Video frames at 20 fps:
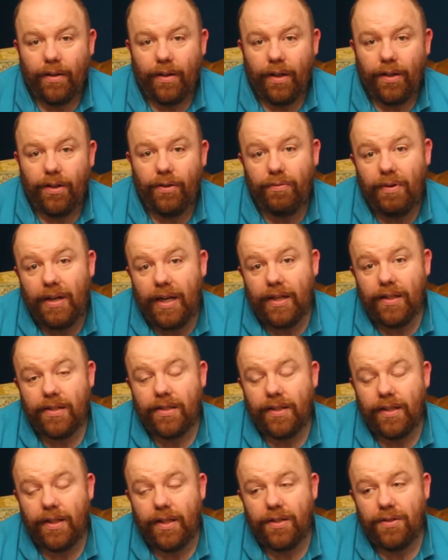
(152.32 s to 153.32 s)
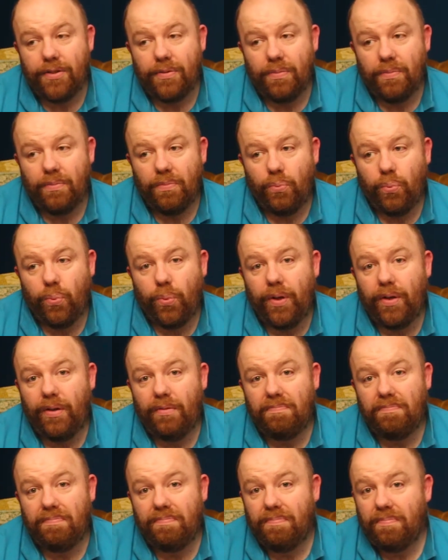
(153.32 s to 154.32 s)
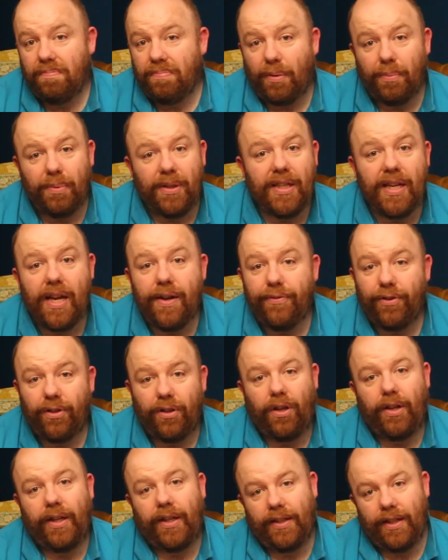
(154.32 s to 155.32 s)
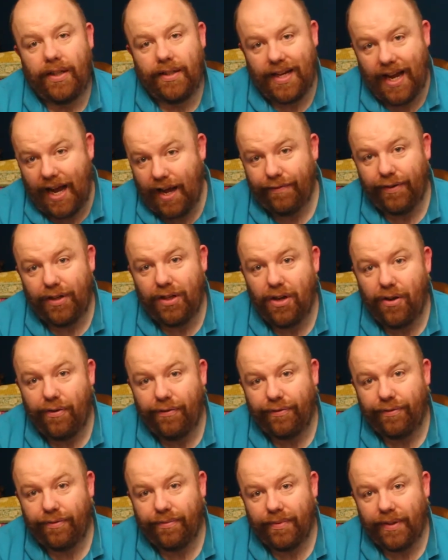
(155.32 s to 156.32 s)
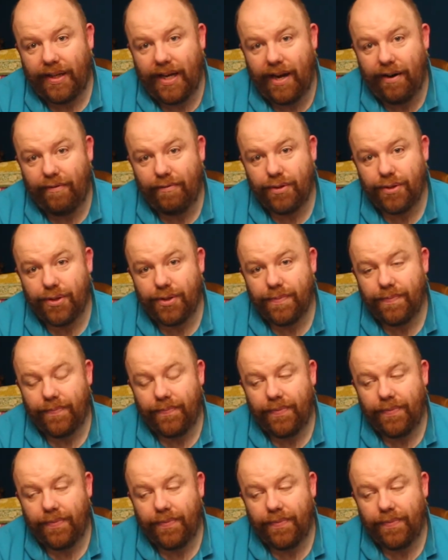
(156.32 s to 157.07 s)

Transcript: And the reality is we're probably never likely to have enough carers.